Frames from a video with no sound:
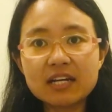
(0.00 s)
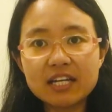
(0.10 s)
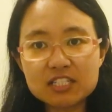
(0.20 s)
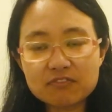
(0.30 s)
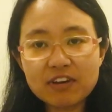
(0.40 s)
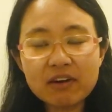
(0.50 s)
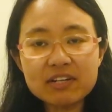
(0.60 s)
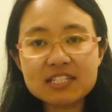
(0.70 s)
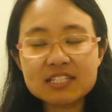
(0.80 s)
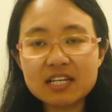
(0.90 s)
is very
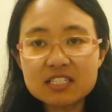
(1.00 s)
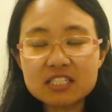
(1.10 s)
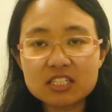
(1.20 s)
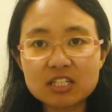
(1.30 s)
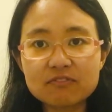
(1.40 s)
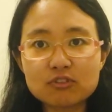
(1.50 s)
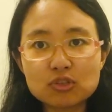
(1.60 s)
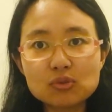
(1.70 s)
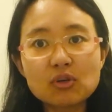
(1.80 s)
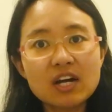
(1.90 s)
sensitive
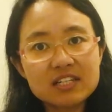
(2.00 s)
to